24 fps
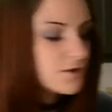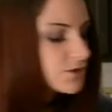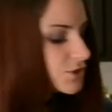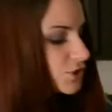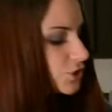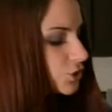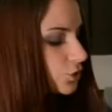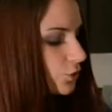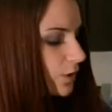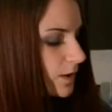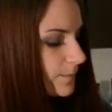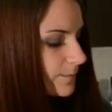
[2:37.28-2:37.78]

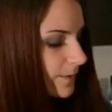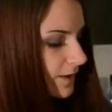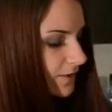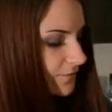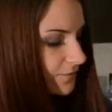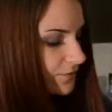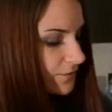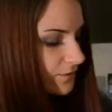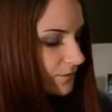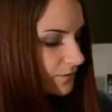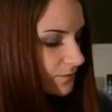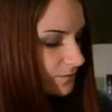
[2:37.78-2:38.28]
scrape
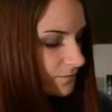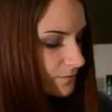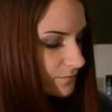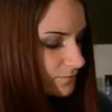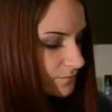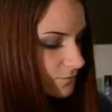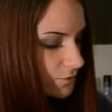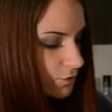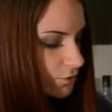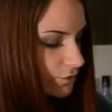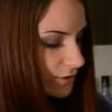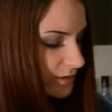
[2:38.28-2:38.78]
out the
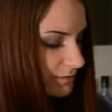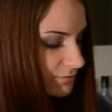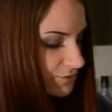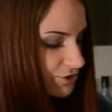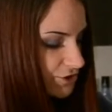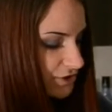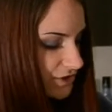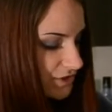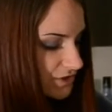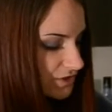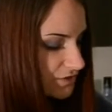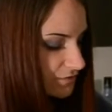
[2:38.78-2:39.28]
cream
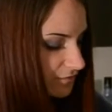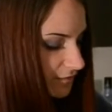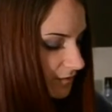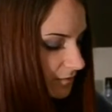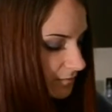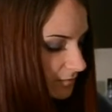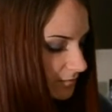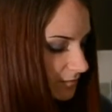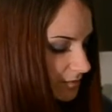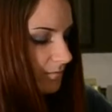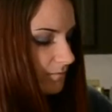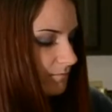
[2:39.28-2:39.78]
cheese from
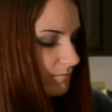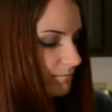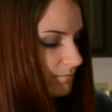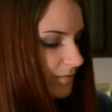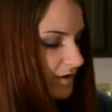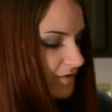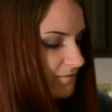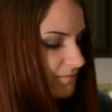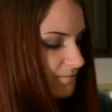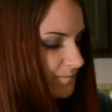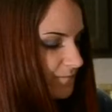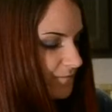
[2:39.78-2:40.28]

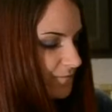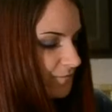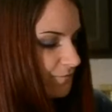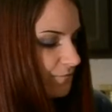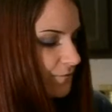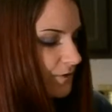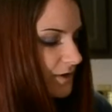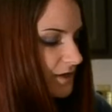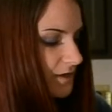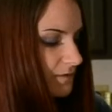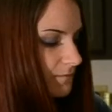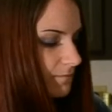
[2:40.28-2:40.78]
my
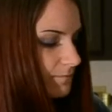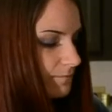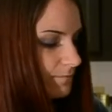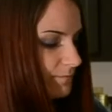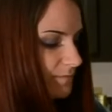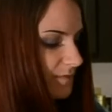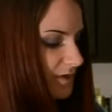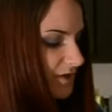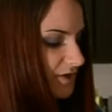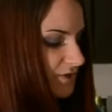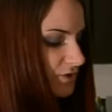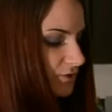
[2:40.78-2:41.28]
freaking
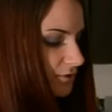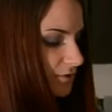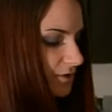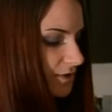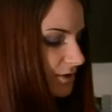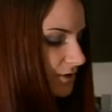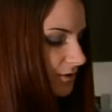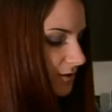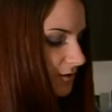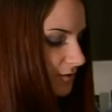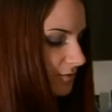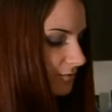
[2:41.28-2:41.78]
mixer
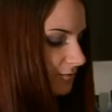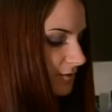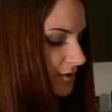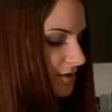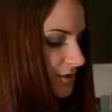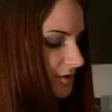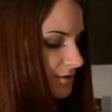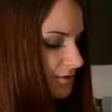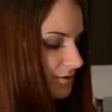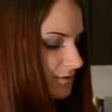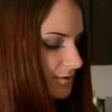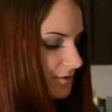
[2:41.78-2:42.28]
here. Oy,
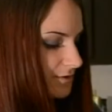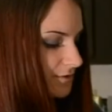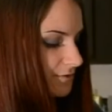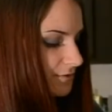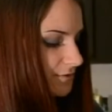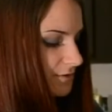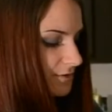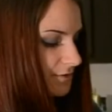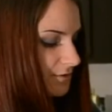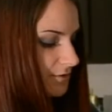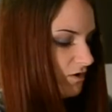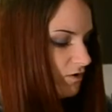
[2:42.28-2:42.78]
oy, oy.
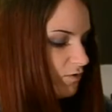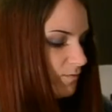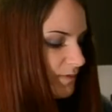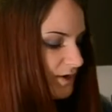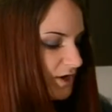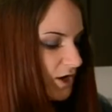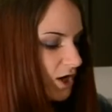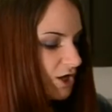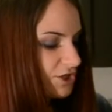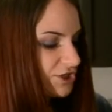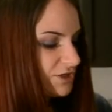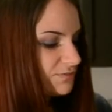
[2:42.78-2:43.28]
Oh my
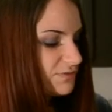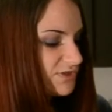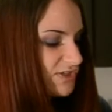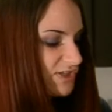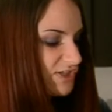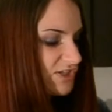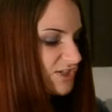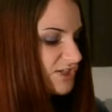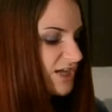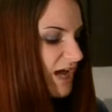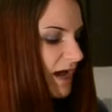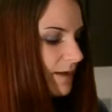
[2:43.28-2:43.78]
gosh, I'm
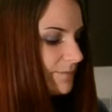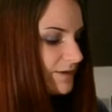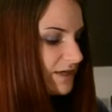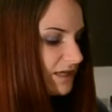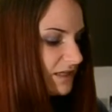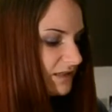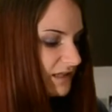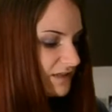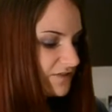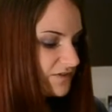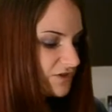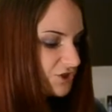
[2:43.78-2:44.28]
stabbing
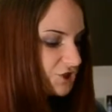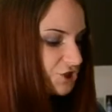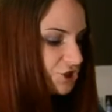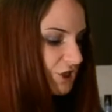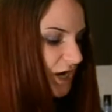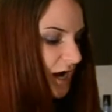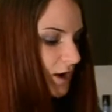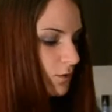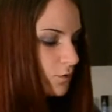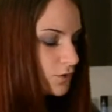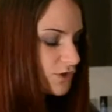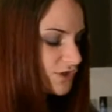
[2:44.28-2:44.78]
it like the
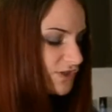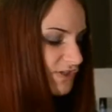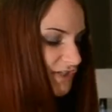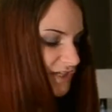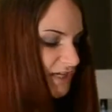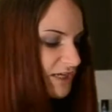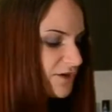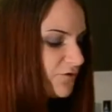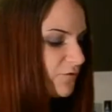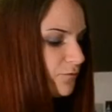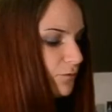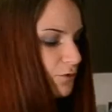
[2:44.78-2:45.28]
shower
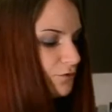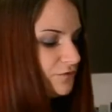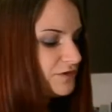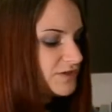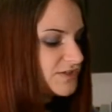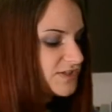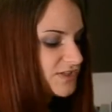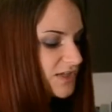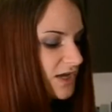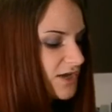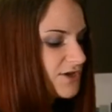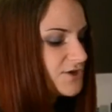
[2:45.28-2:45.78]
scene in the movie
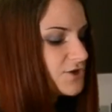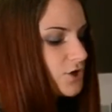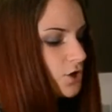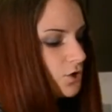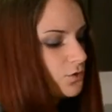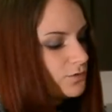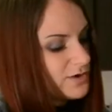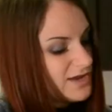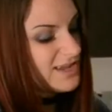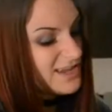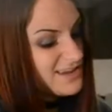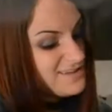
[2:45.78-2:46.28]

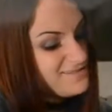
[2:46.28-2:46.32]
Psycho.